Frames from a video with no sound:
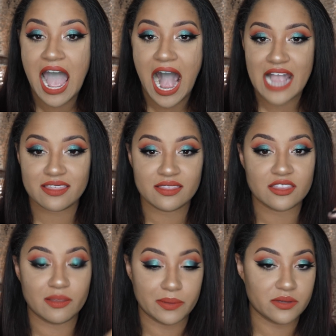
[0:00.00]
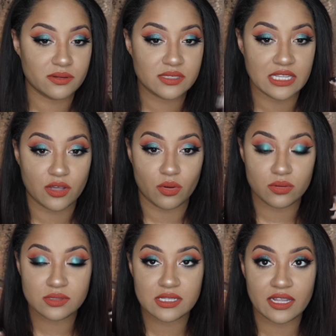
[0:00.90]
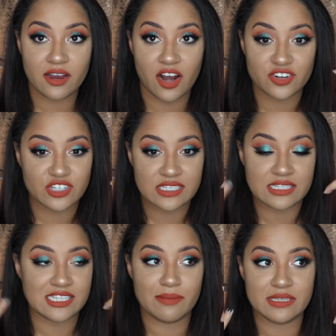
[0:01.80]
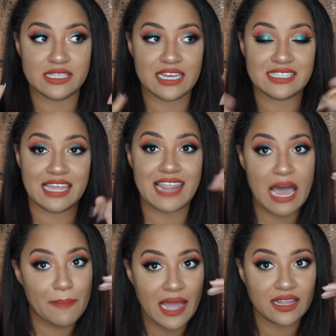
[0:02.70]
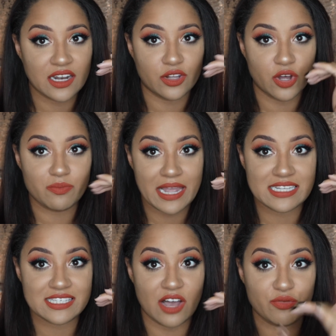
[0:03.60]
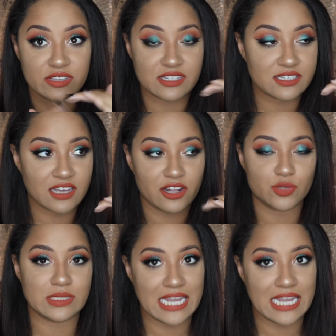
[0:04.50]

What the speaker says: I think that the blues and the golds in there are just the same as this, and that palette alone by itself with 6 colors was